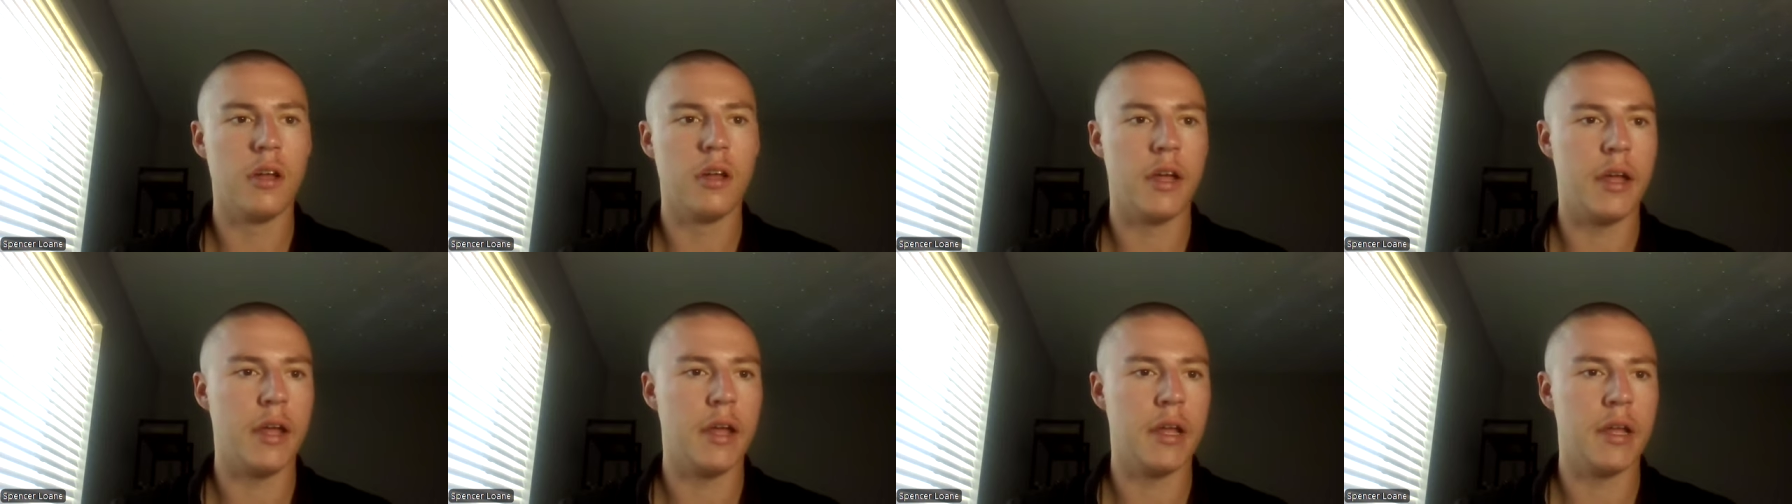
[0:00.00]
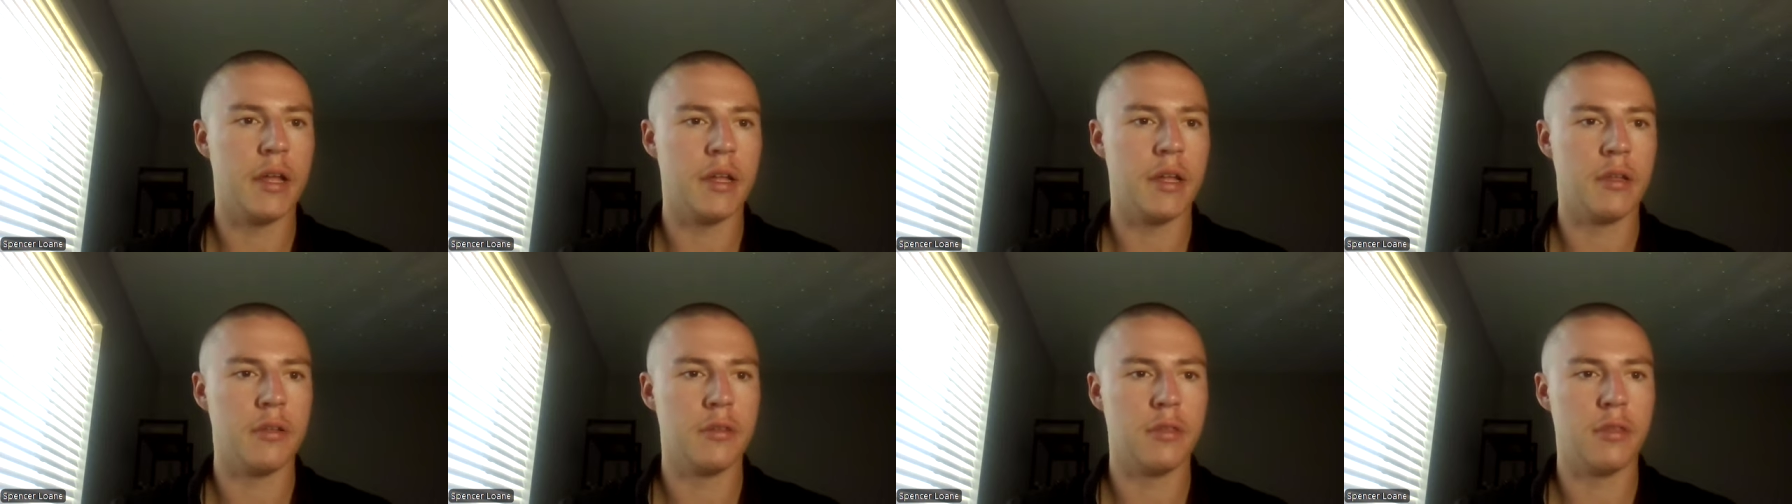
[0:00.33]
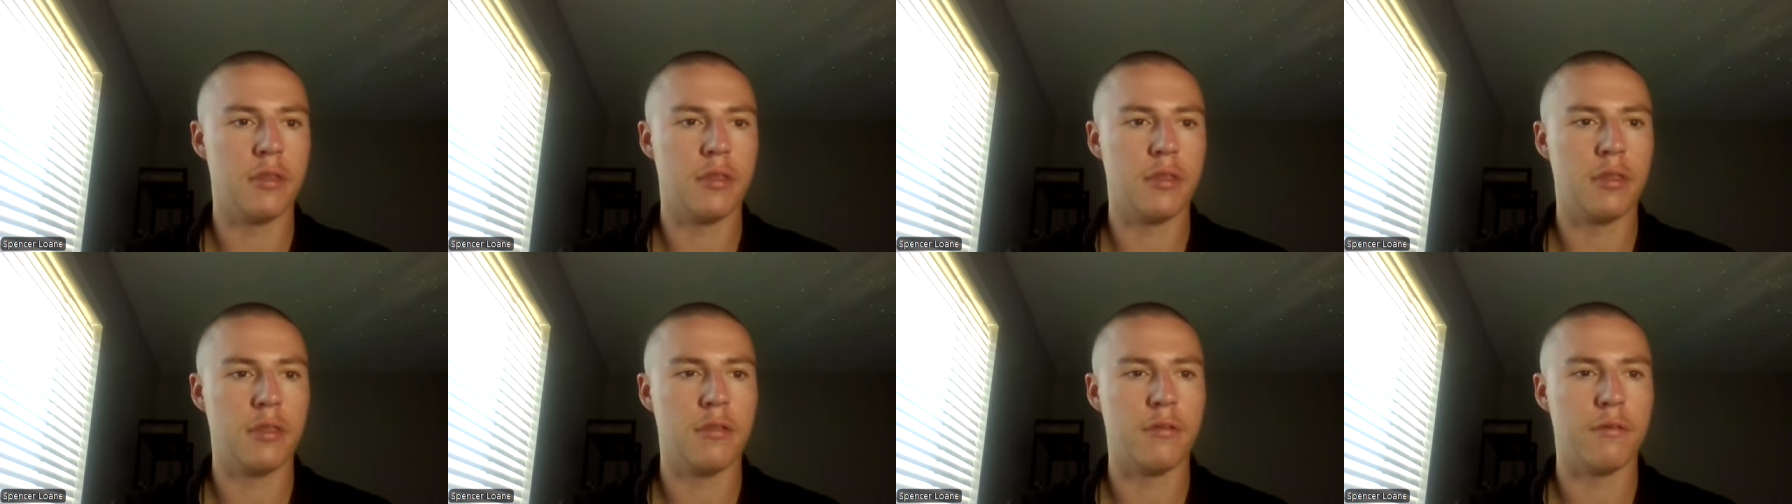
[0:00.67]

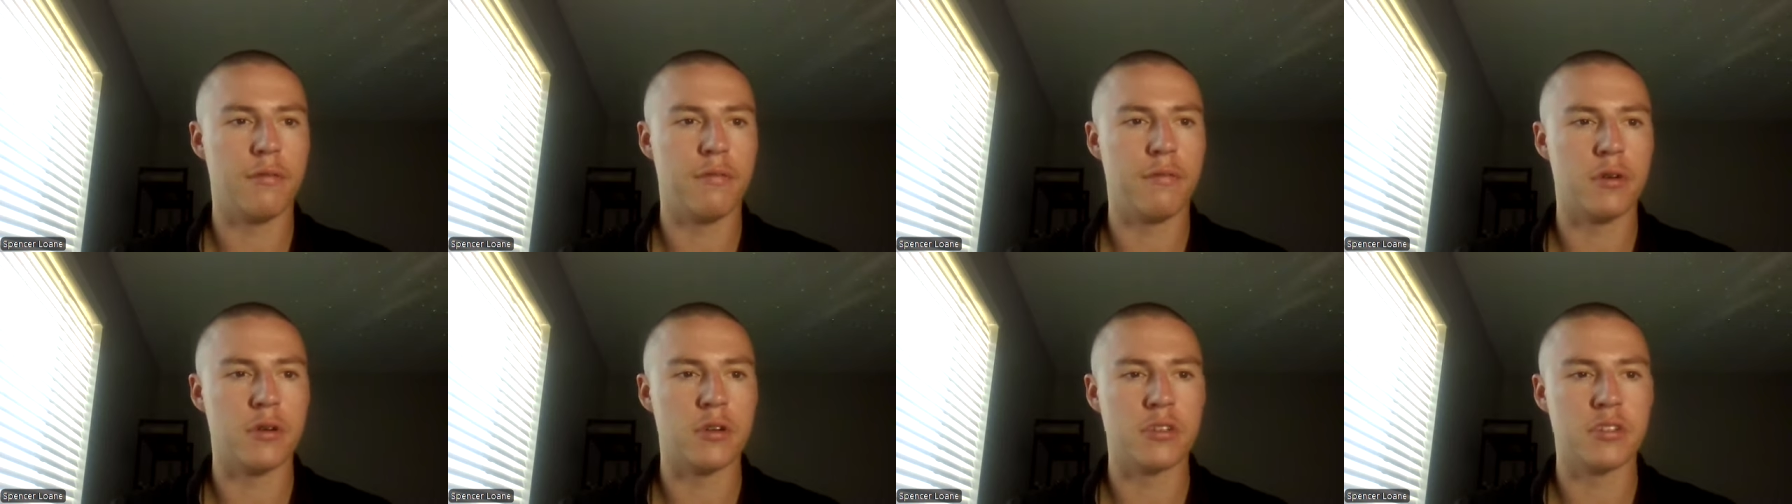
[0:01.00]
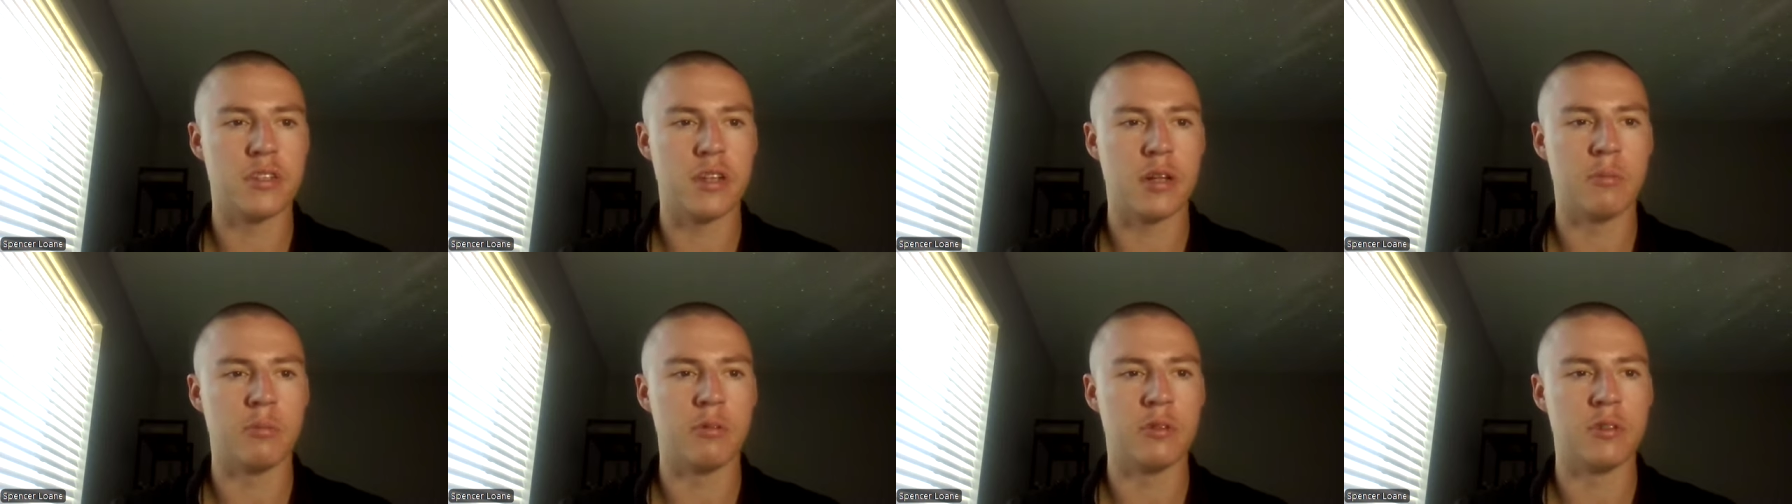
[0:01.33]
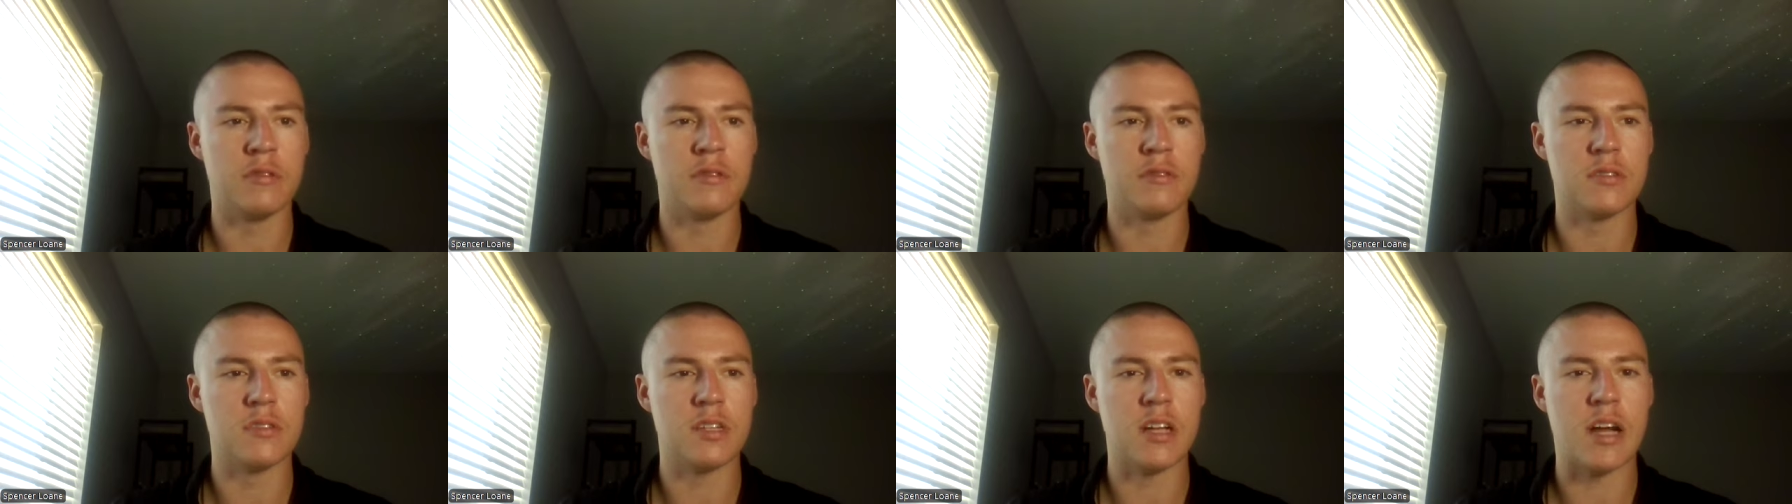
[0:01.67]
And the first, I
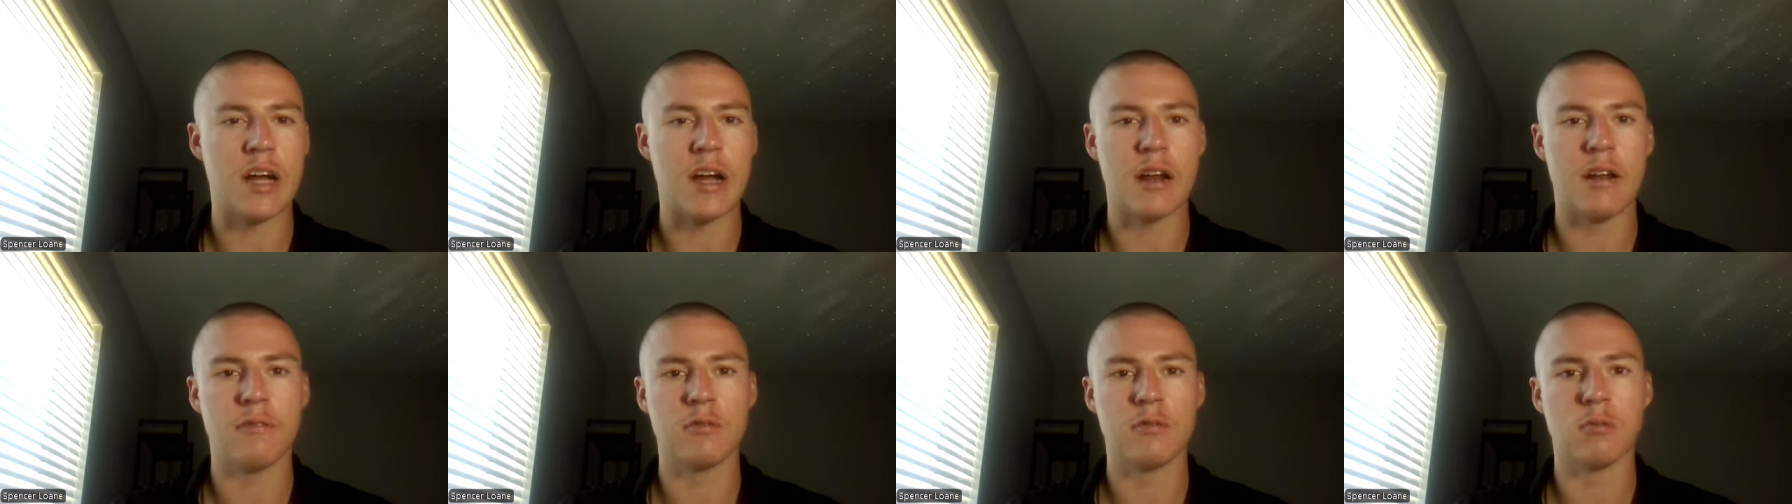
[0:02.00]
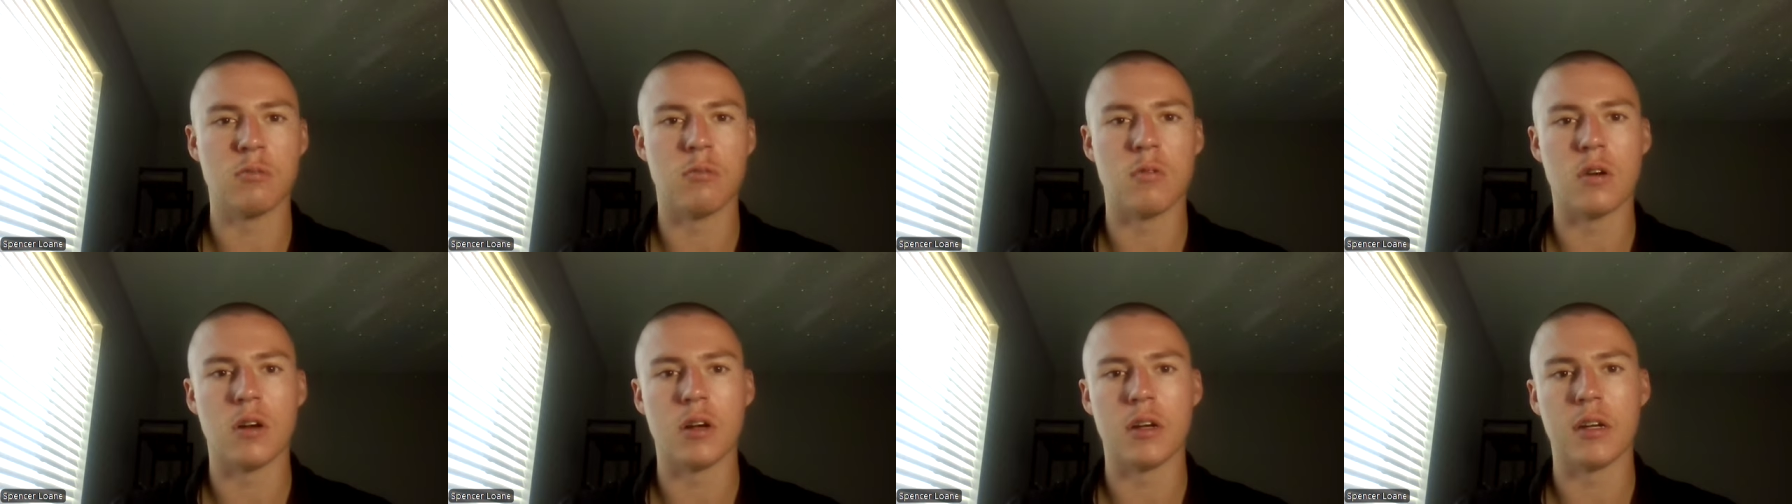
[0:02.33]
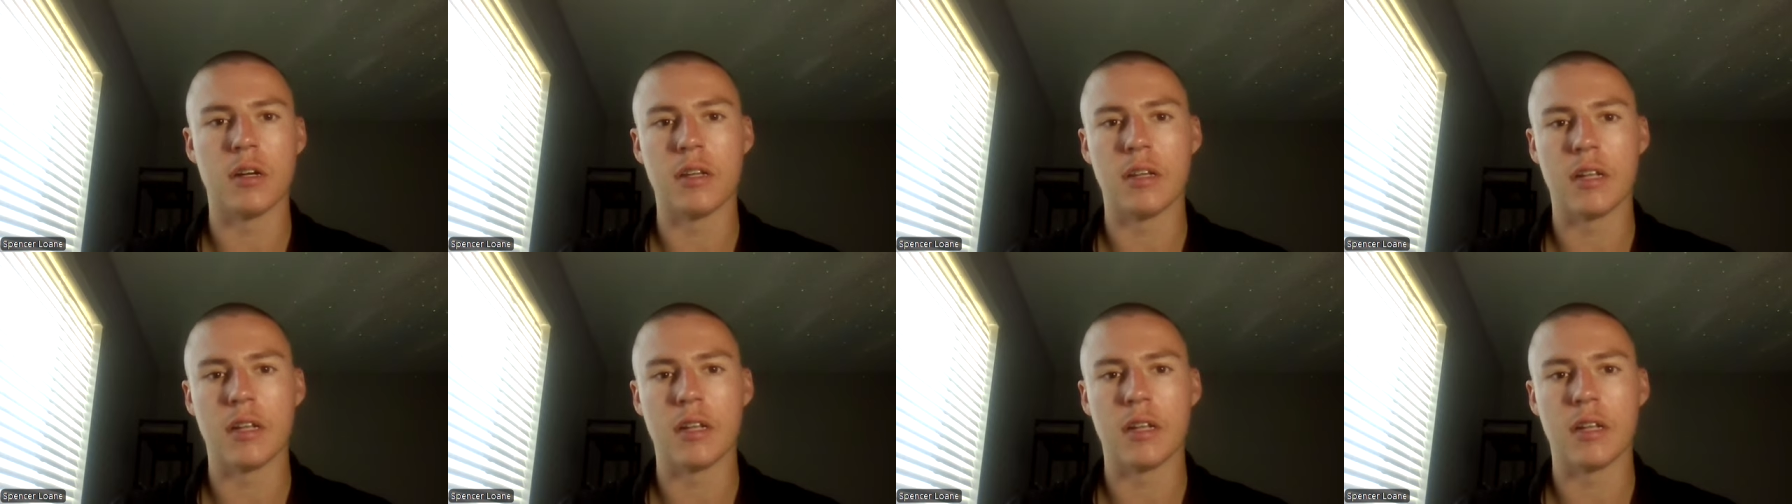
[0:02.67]
believe, was tied after one.